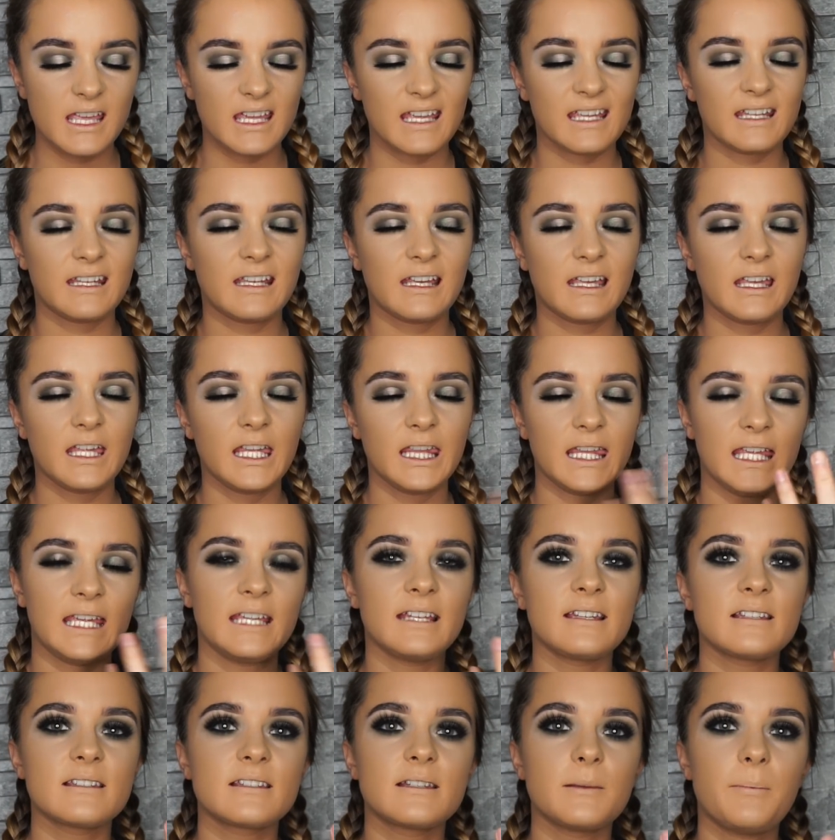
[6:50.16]
it
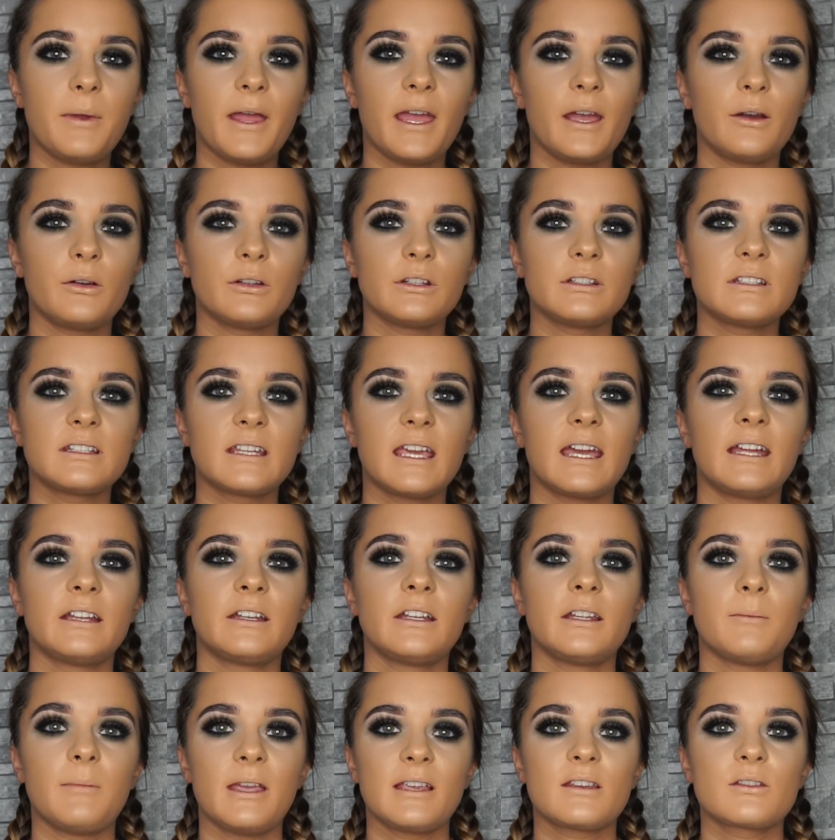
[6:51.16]
clings the powder together
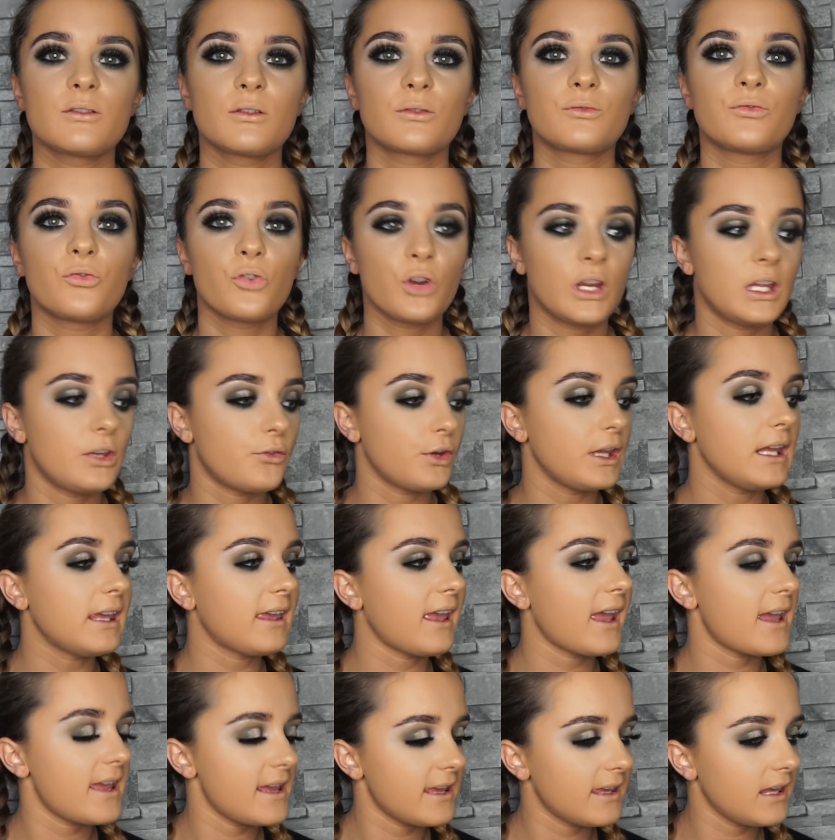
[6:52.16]
and it makes it look really, really
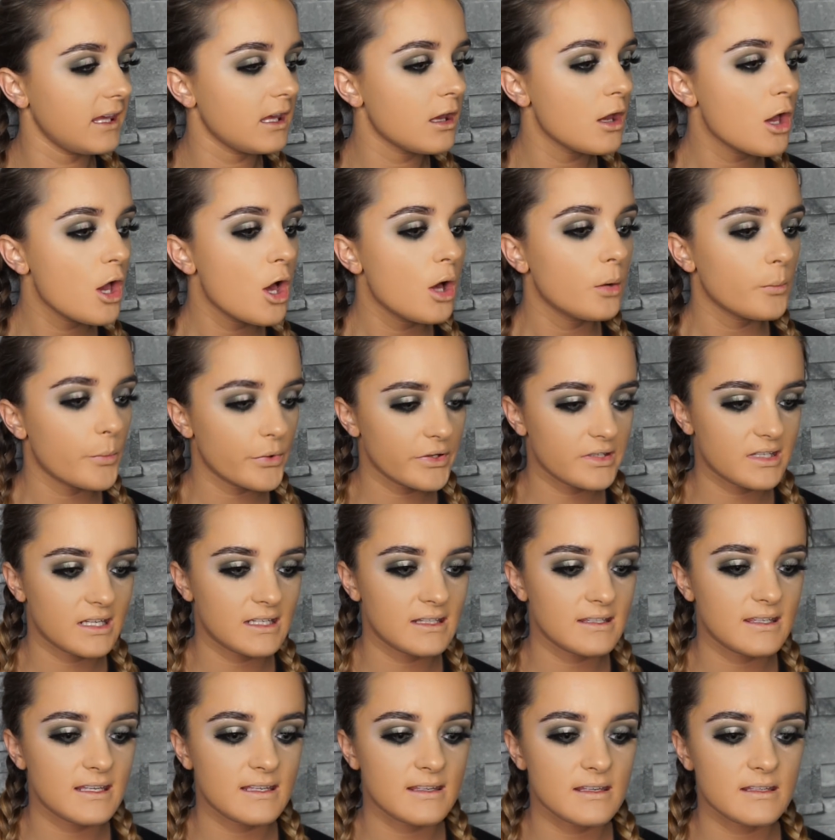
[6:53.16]
cakey. But
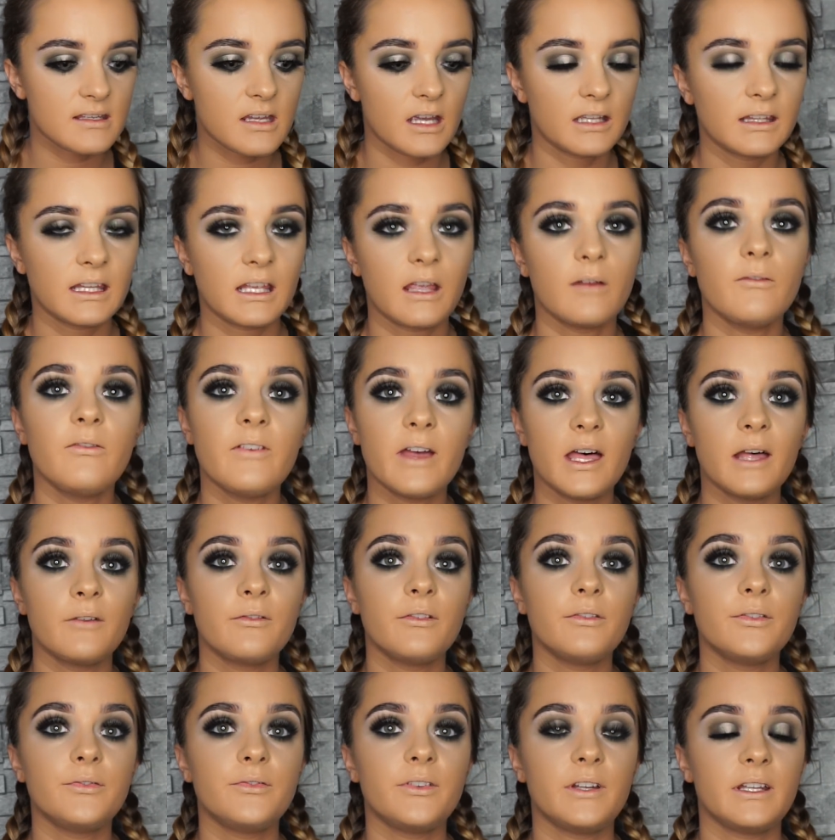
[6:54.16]
since this is kind of like a
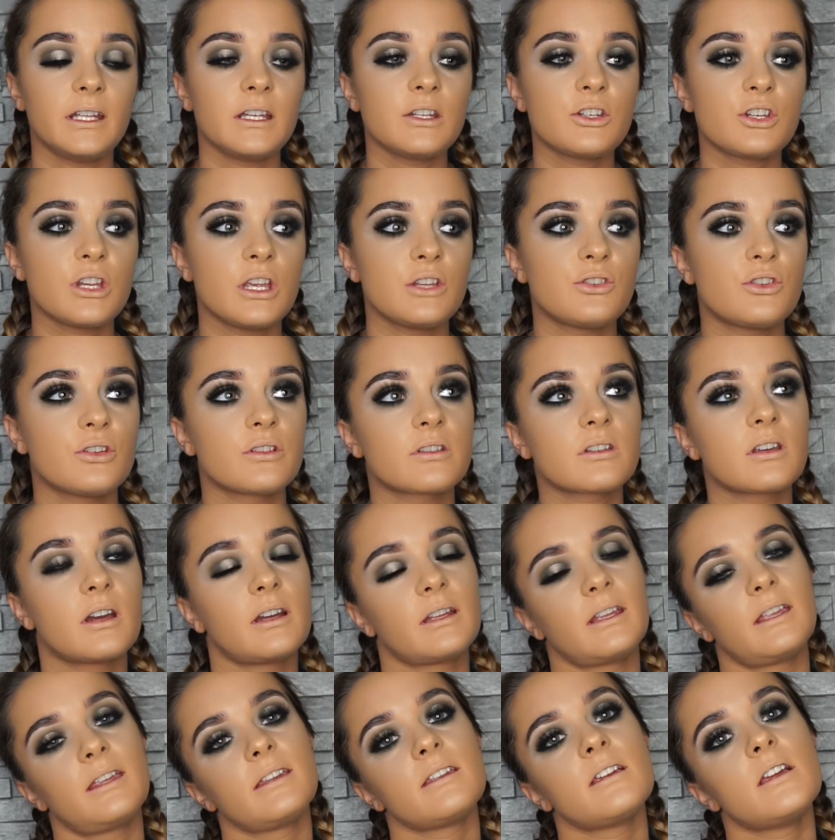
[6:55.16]
velvet finish, it just
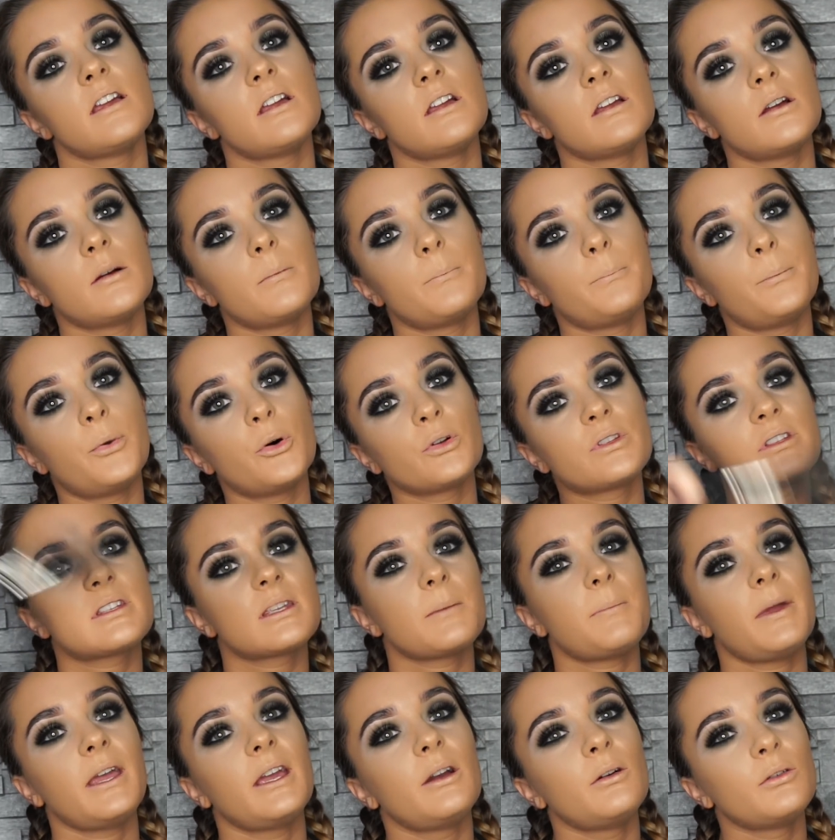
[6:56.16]
kind of puts
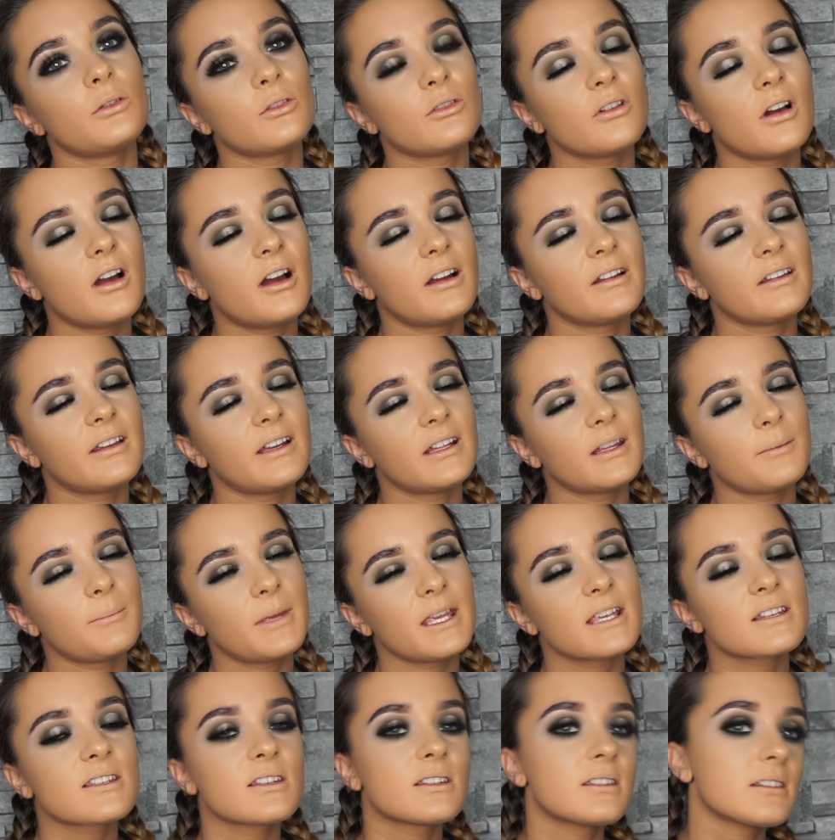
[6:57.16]
the powder on and it
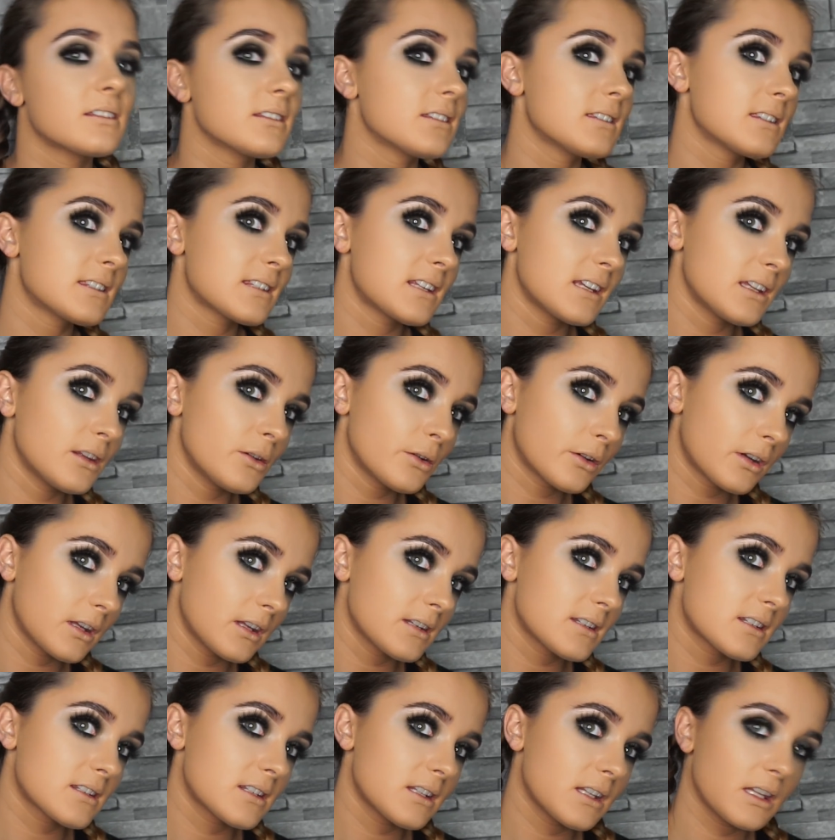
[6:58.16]
makes it still look
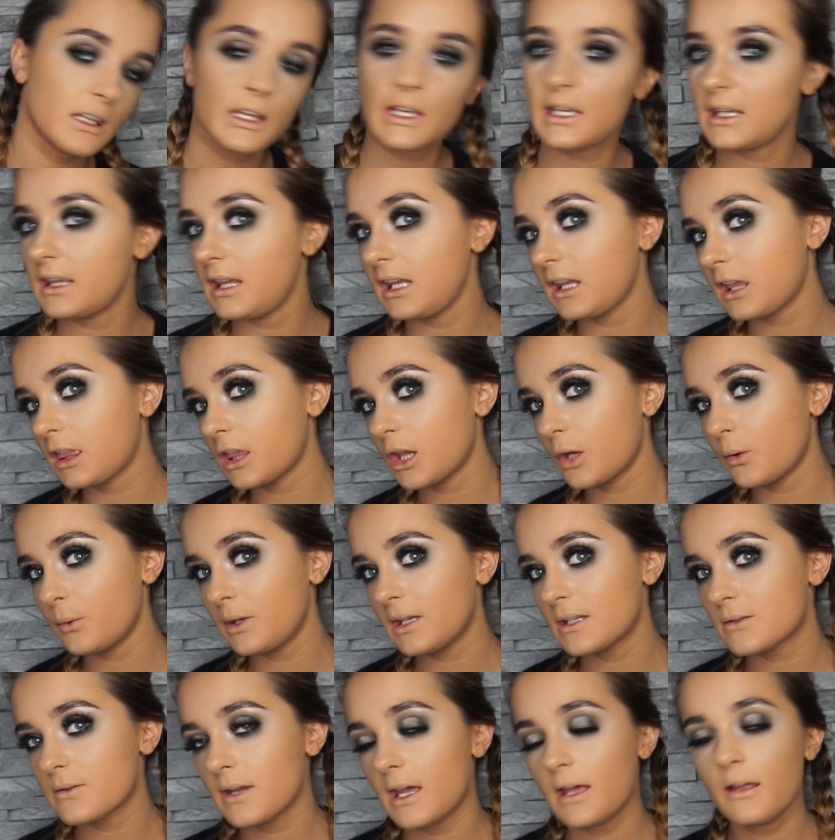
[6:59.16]
slightly
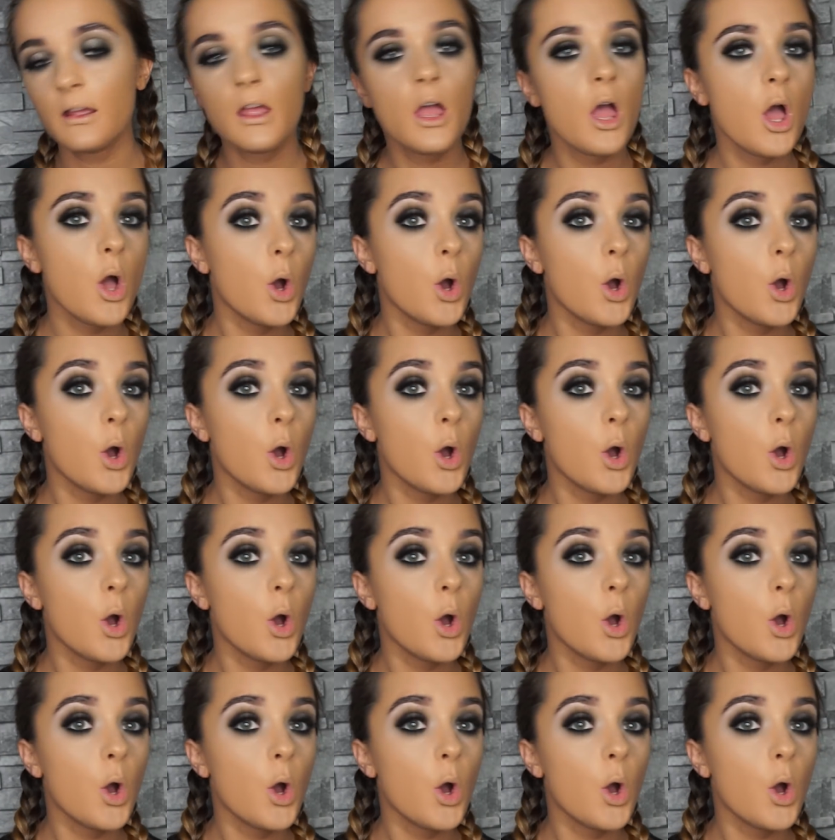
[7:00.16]
glowy as well.